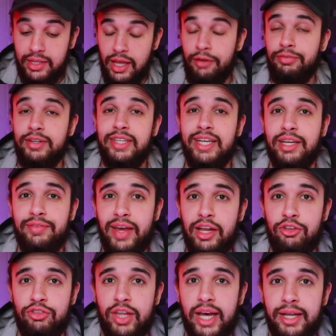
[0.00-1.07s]
definitely take
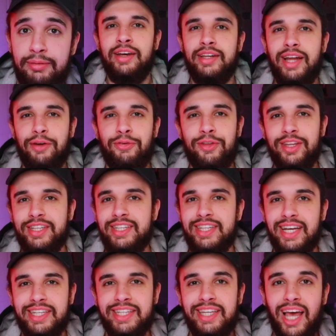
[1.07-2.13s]
advantage of that. Now for this
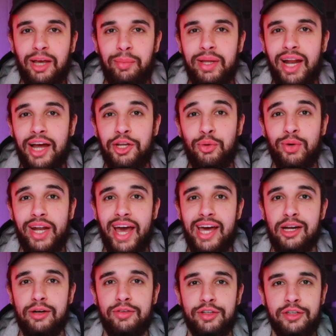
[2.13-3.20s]
next segment, I do want to
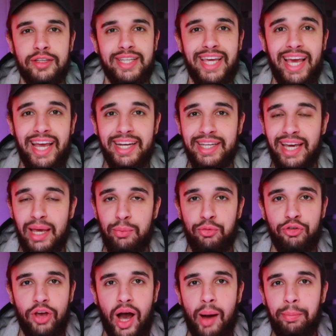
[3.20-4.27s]
head over to the in-game
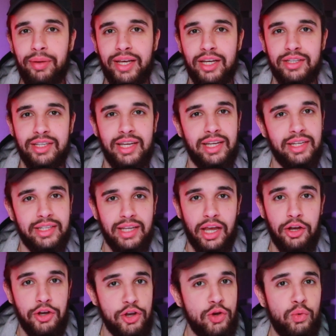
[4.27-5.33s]
shop because it is
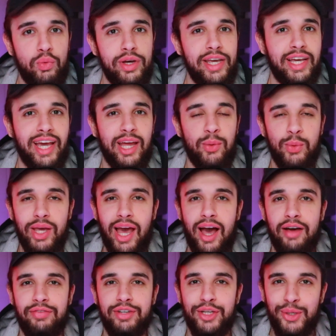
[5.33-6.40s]
a new week and we
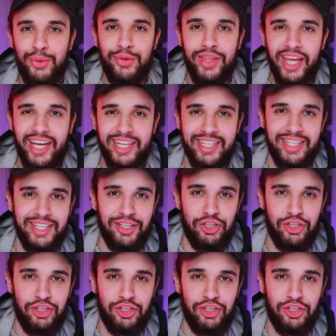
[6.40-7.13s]
have new things in the